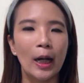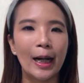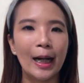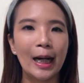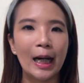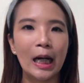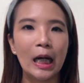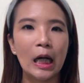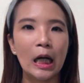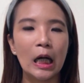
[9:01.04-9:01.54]

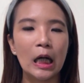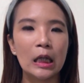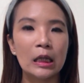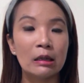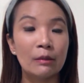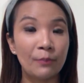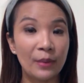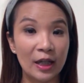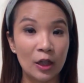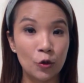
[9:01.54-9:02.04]

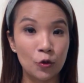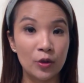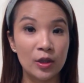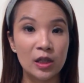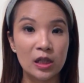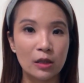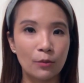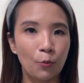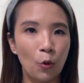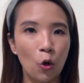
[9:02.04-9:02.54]
the
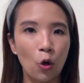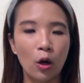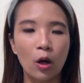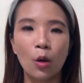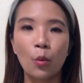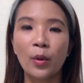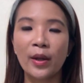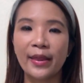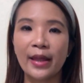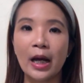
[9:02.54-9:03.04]
Patreon
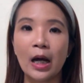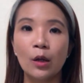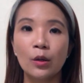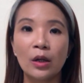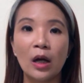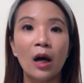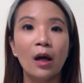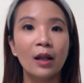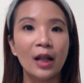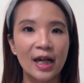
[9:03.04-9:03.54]
support, without
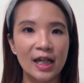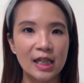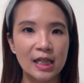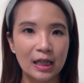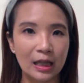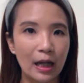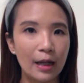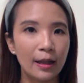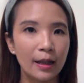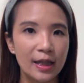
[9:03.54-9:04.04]
the online
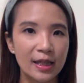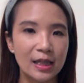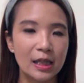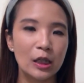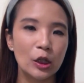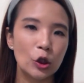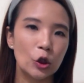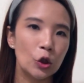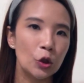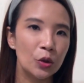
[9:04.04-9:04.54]
Sky
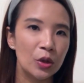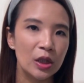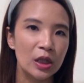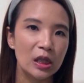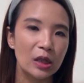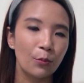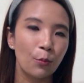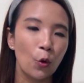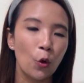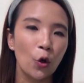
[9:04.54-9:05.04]
lesson student
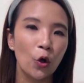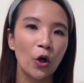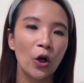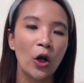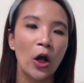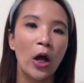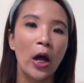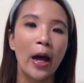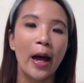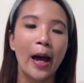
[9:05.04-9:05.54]
support,